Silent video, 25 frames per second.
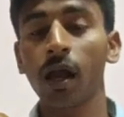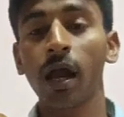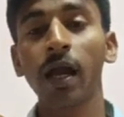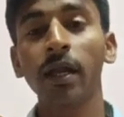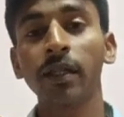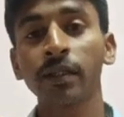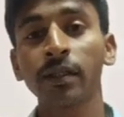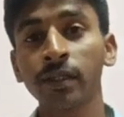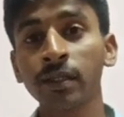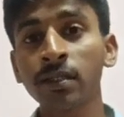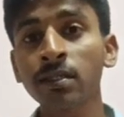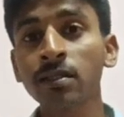
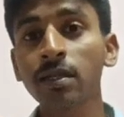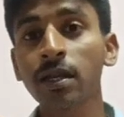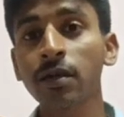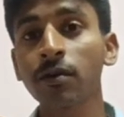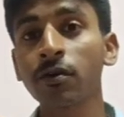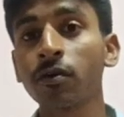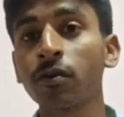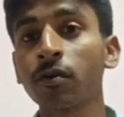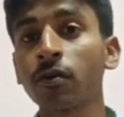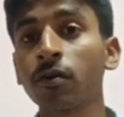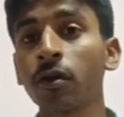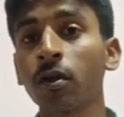And this
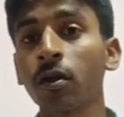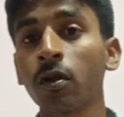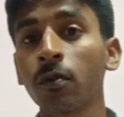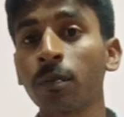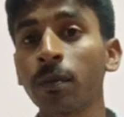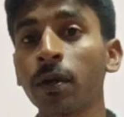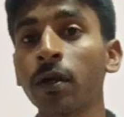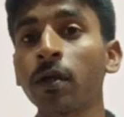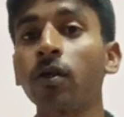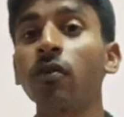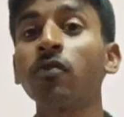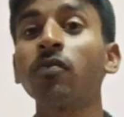led to the
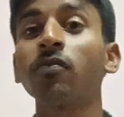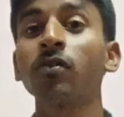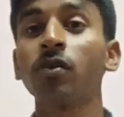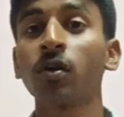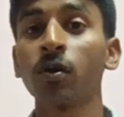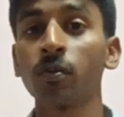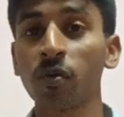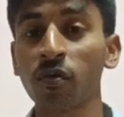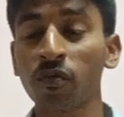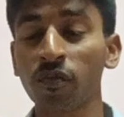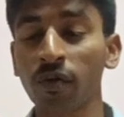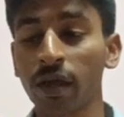development of
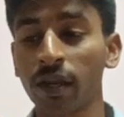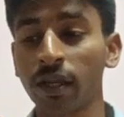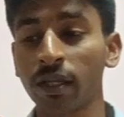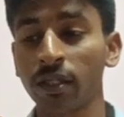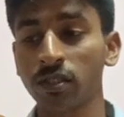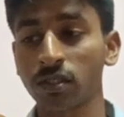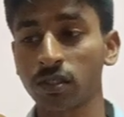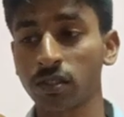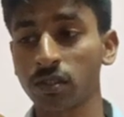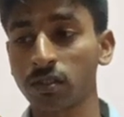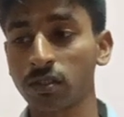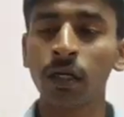turbofan
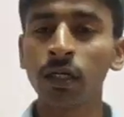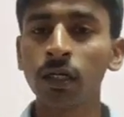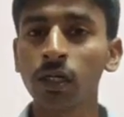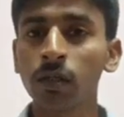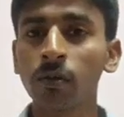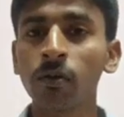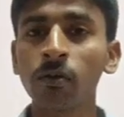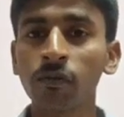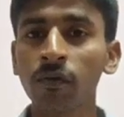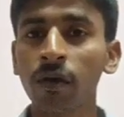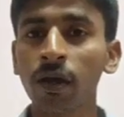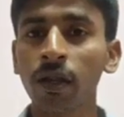engine. In
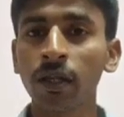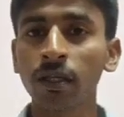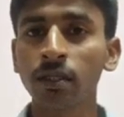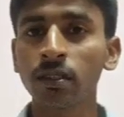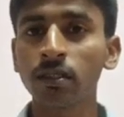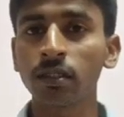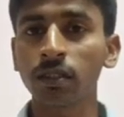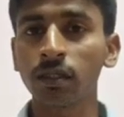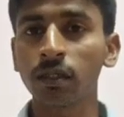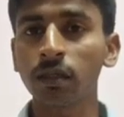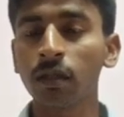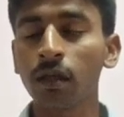turbofan
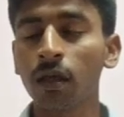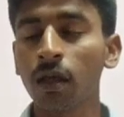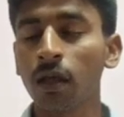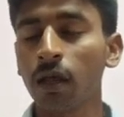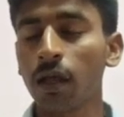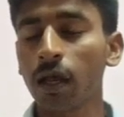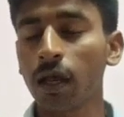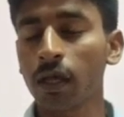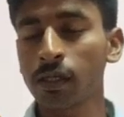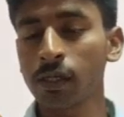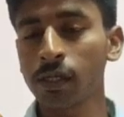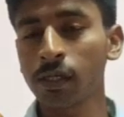
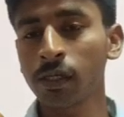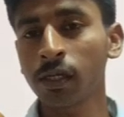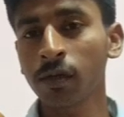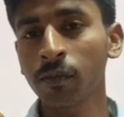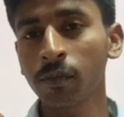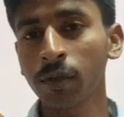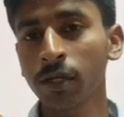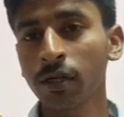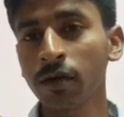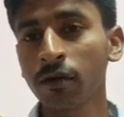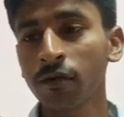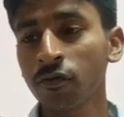engine, an
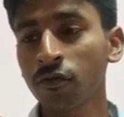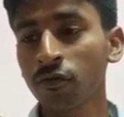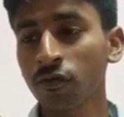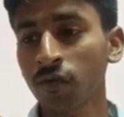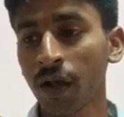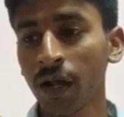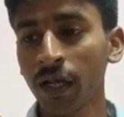intermediate